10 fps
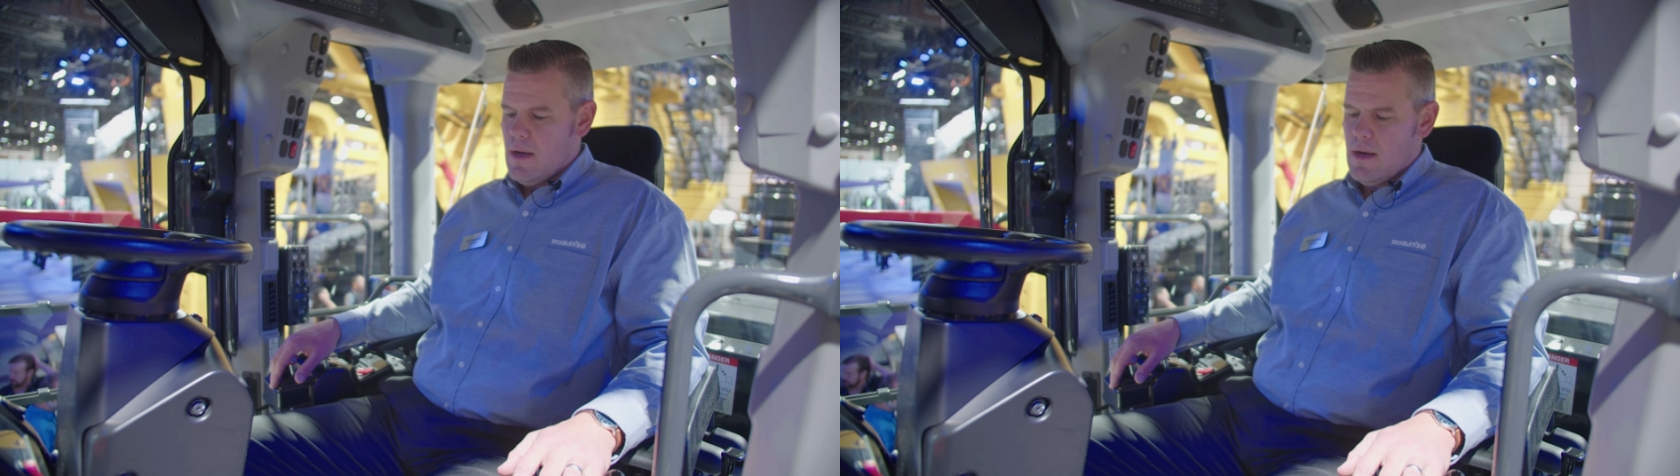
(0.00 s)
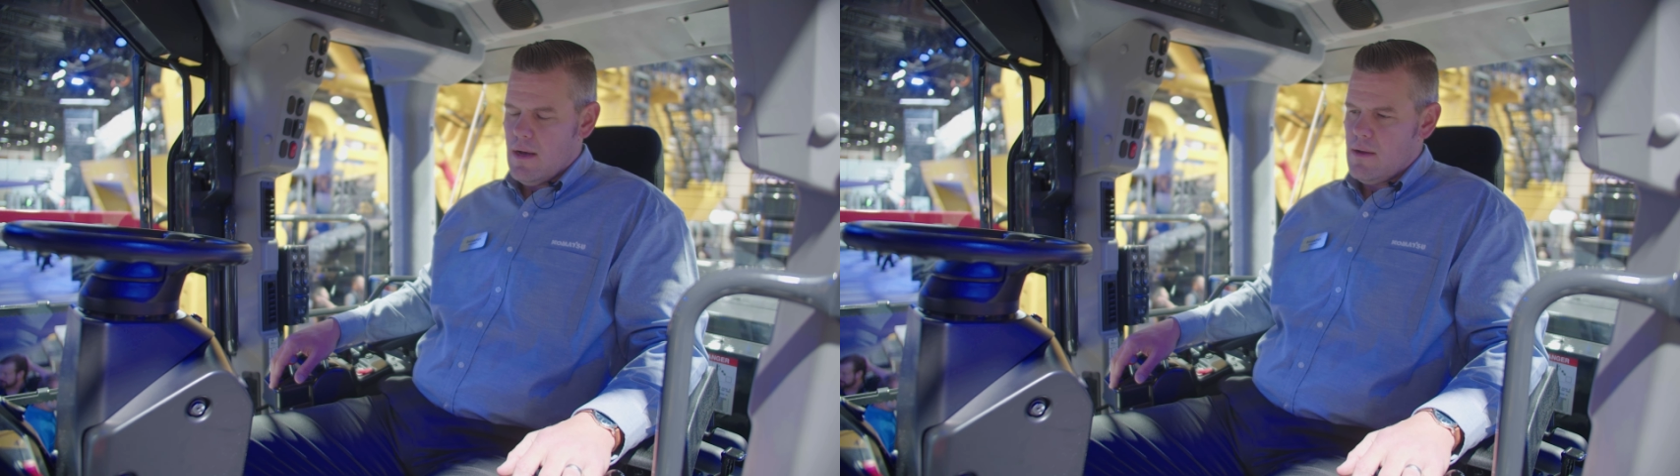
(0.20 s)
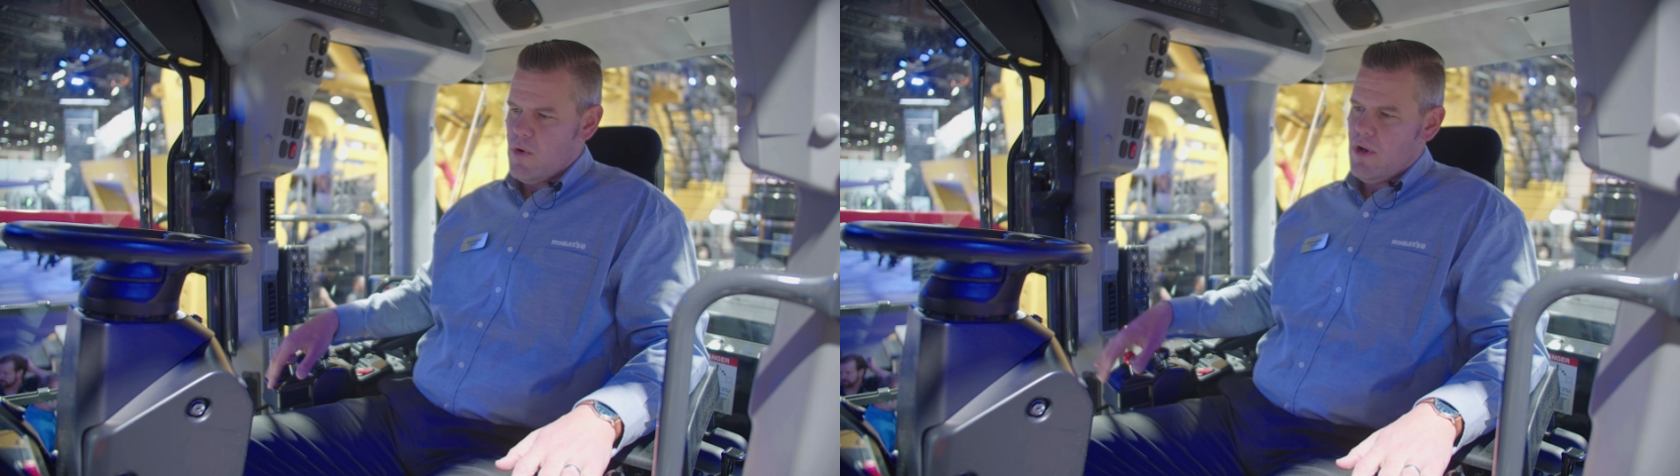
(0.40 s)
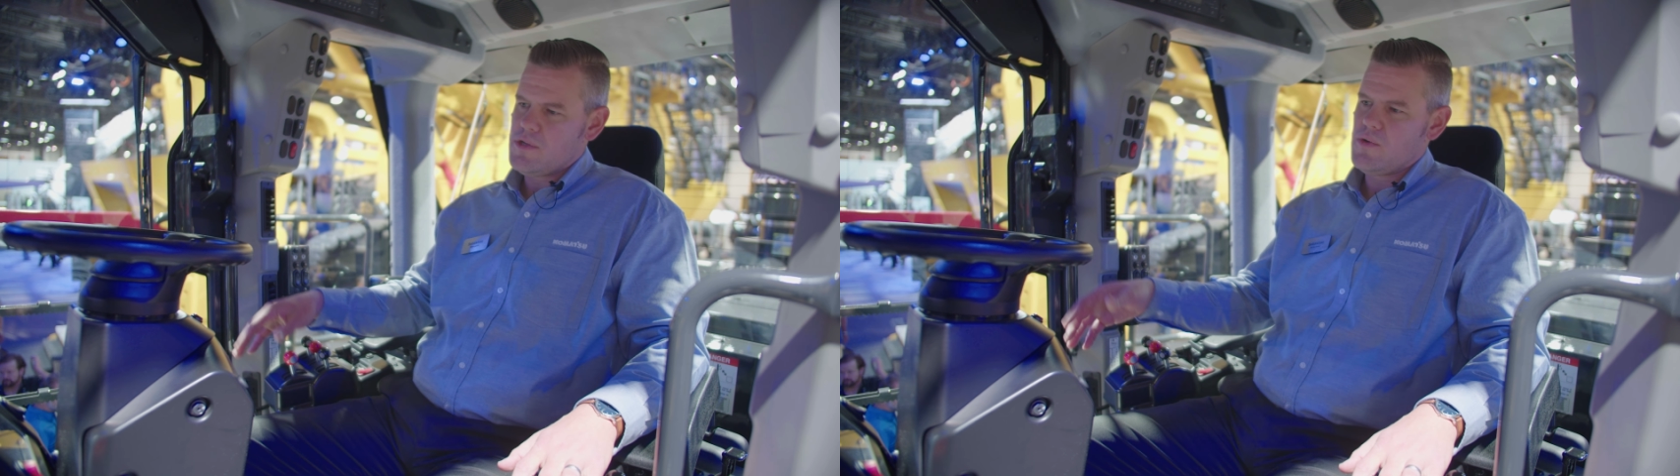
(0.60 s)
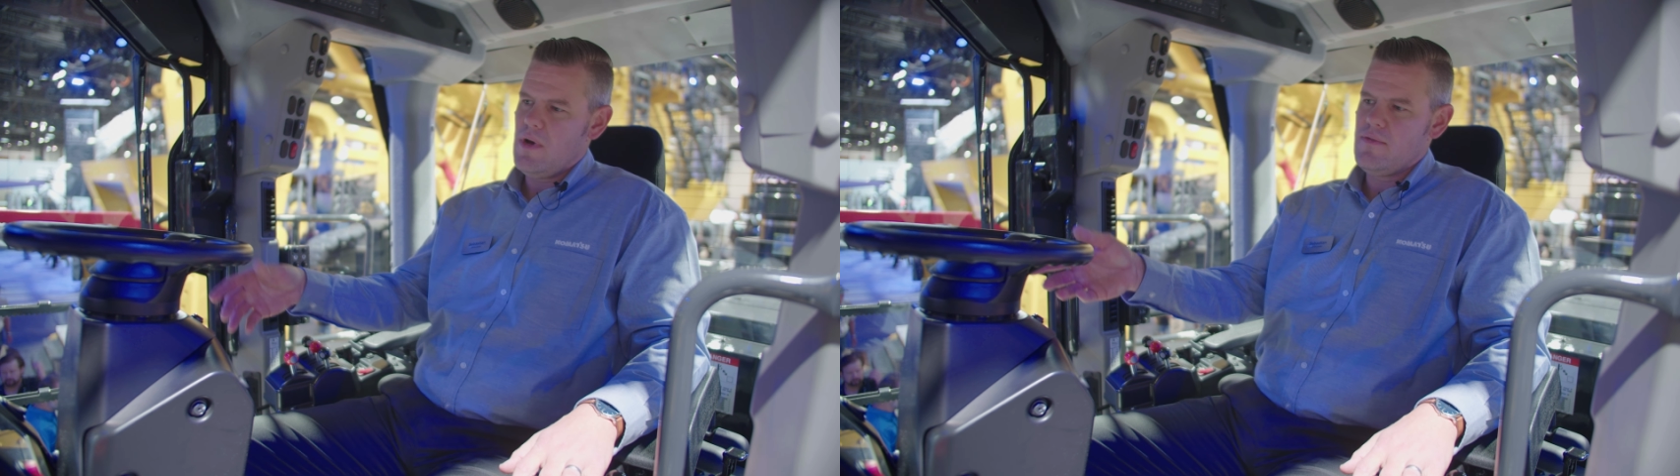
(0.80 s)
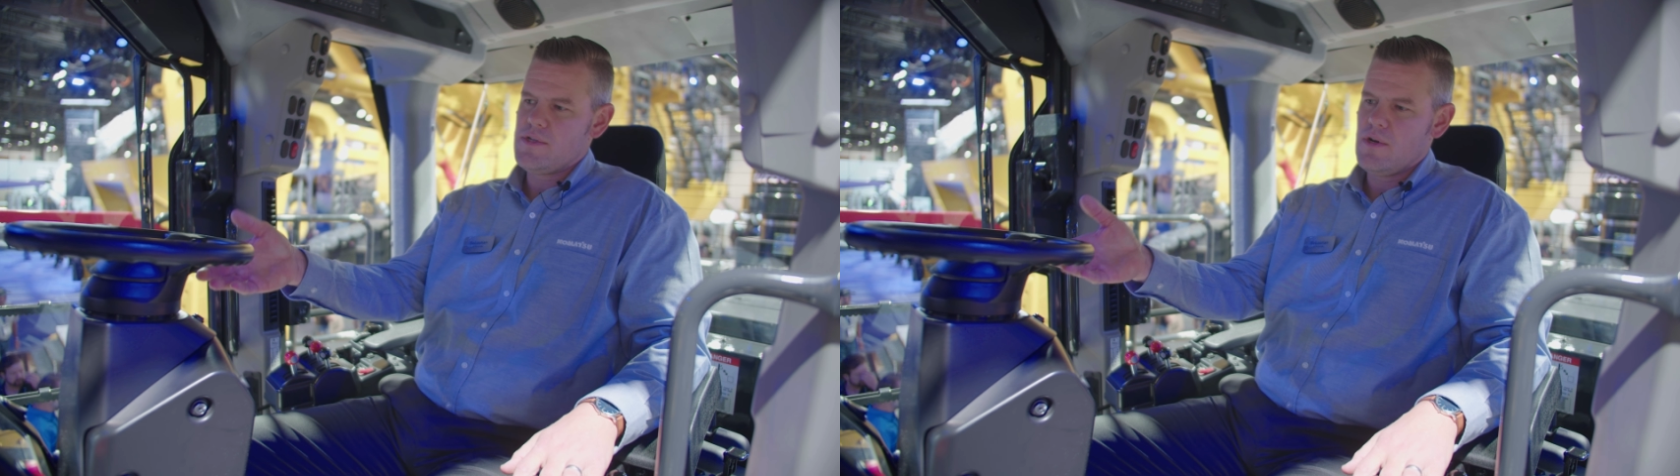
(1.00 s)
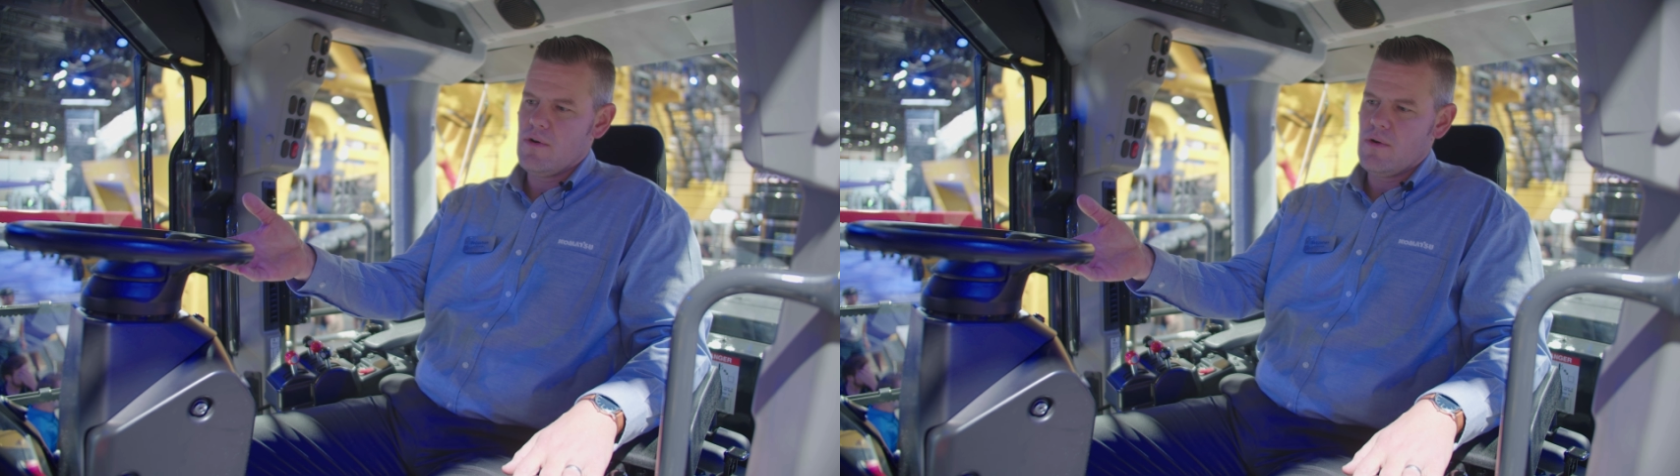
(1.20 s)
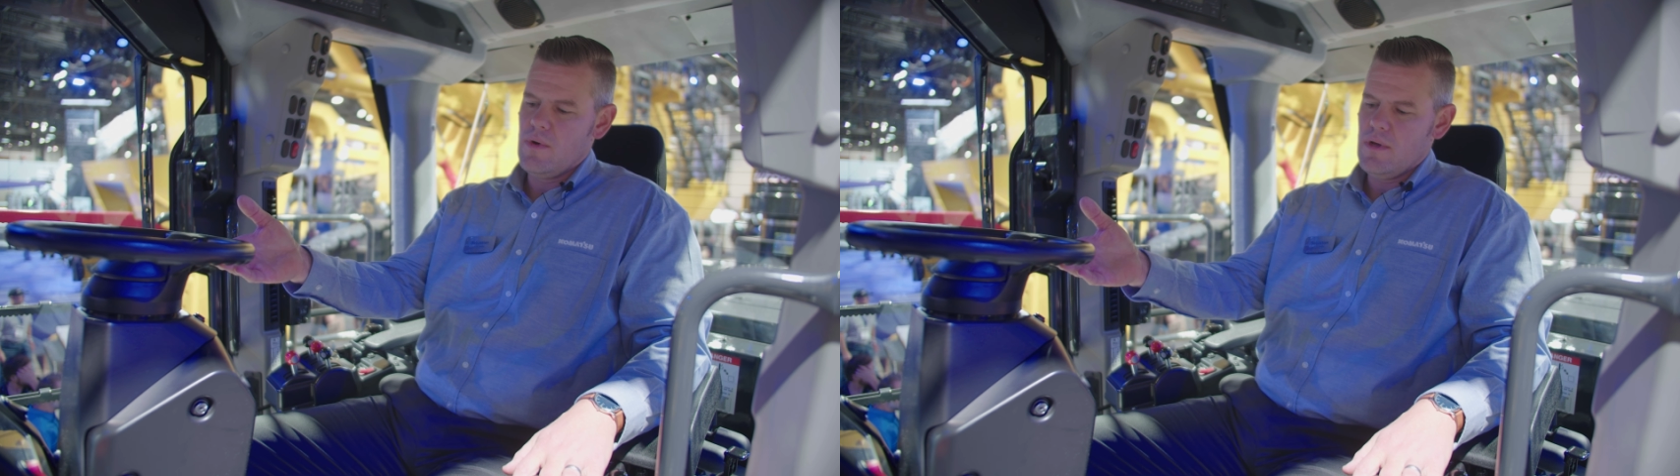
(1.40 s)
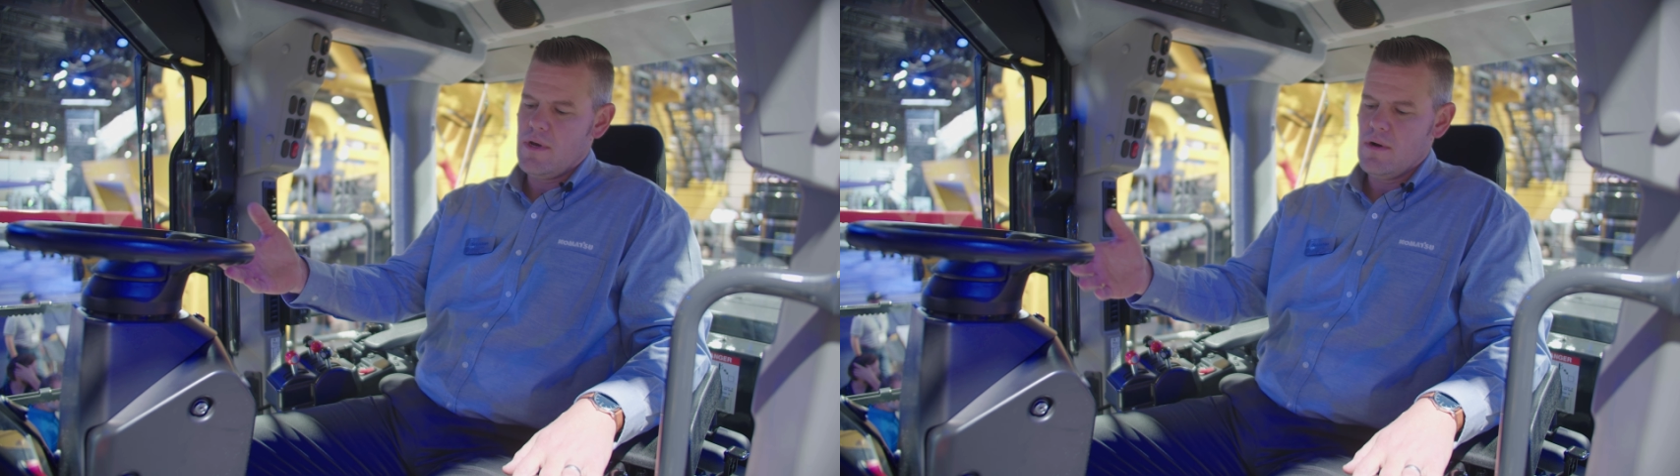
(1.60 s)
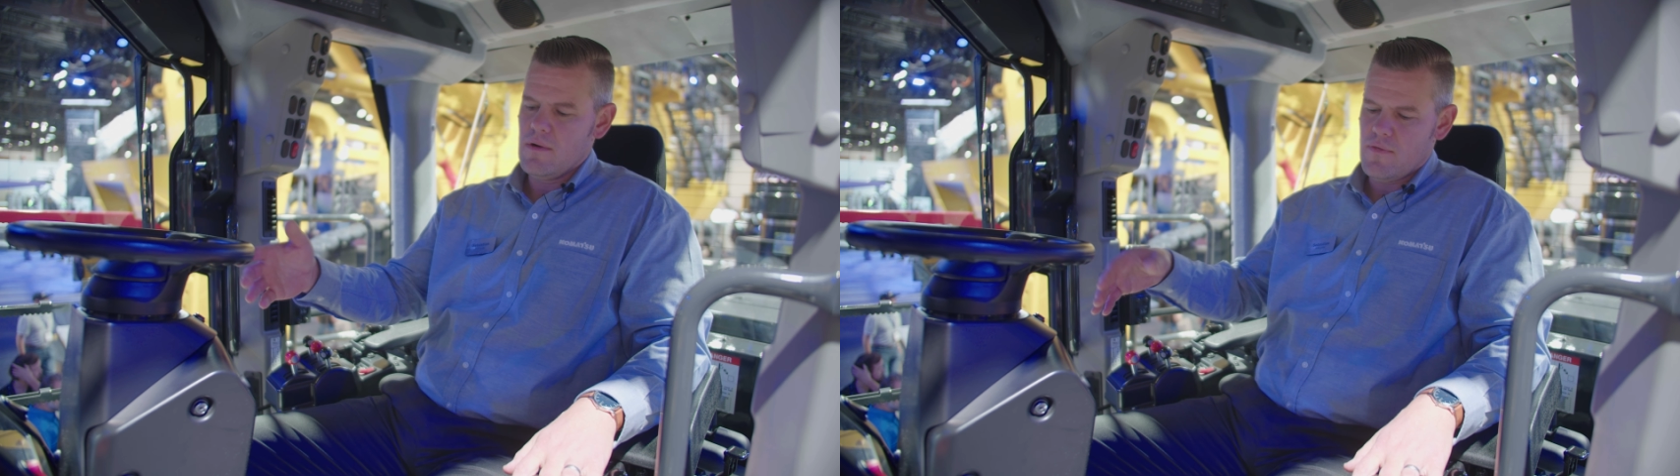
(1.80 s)
And we also have a steering wheel
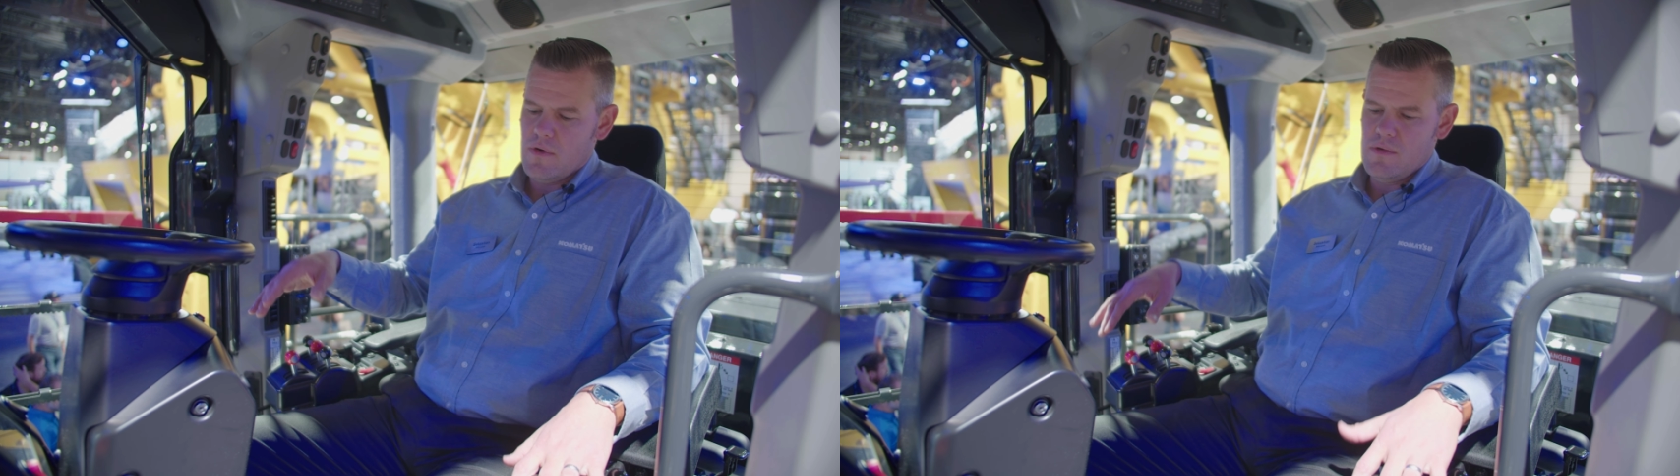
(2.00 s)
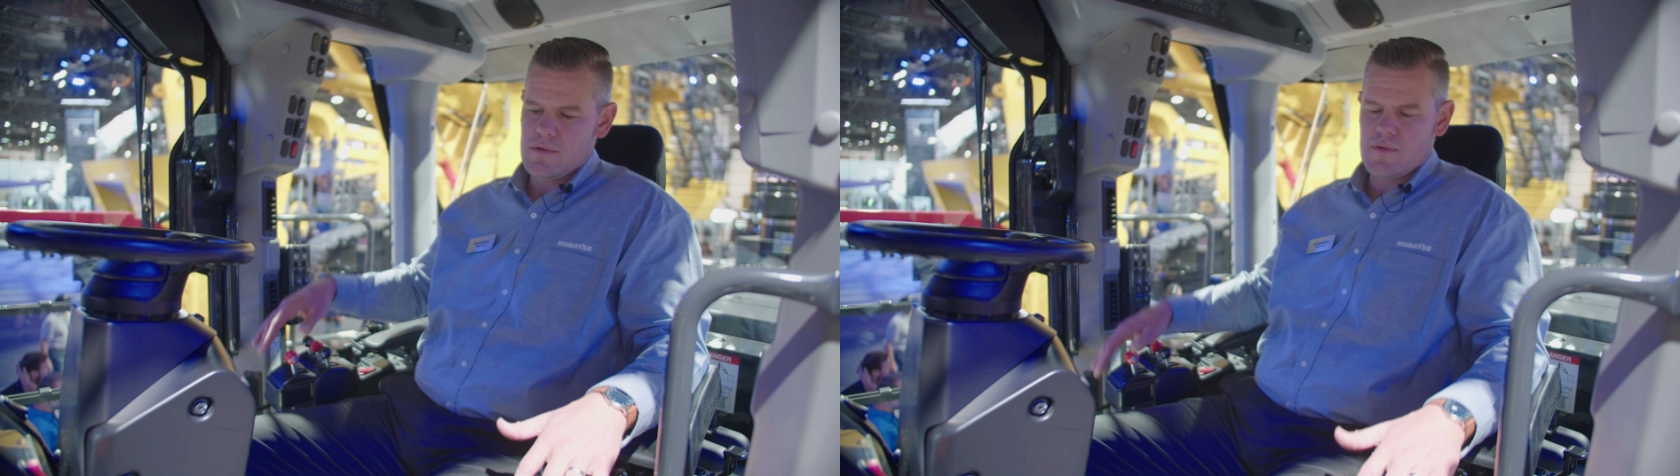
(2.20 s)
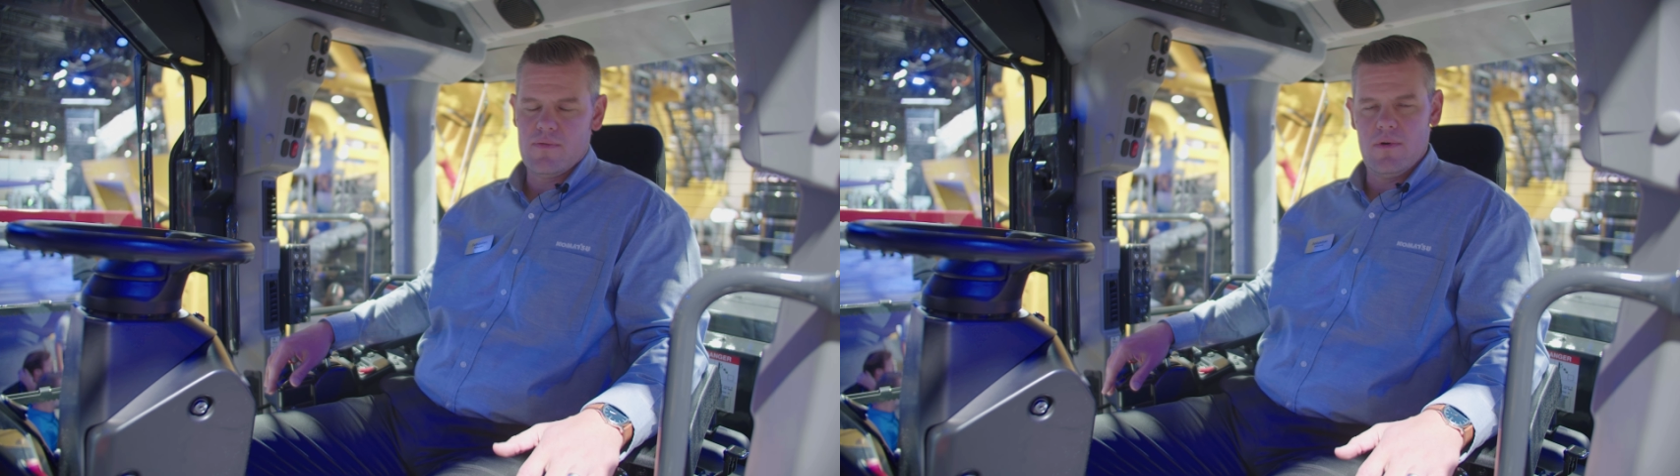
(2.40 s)
here for use